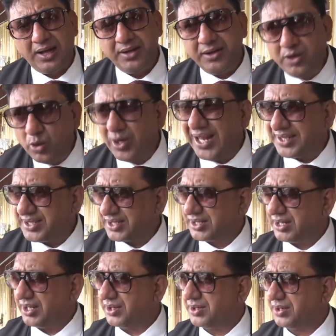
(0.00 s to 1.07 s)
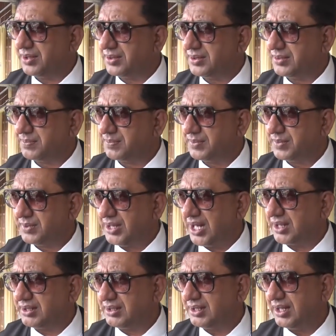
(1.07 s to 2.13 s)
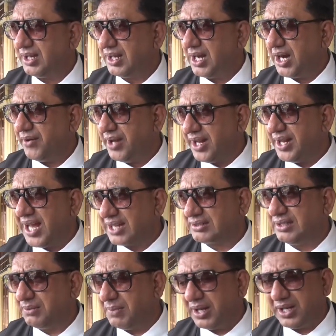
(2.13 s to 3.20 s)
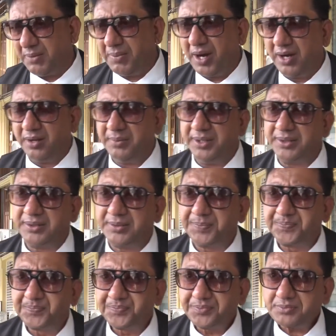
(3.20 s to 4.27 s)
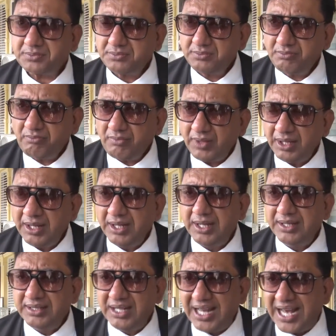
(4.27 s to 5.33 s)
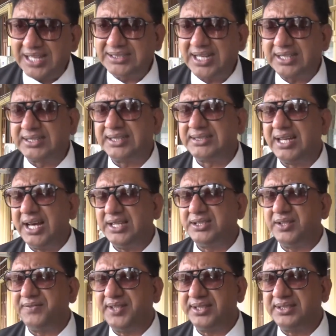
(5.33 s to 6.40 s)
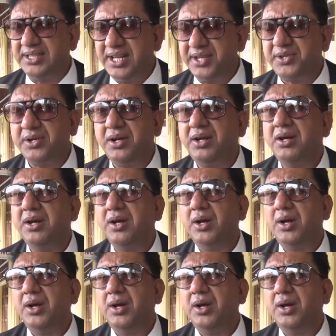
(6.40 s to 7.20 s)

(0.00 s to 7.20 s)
new legislation that are enacted by the Parliament. The last exercise of this nature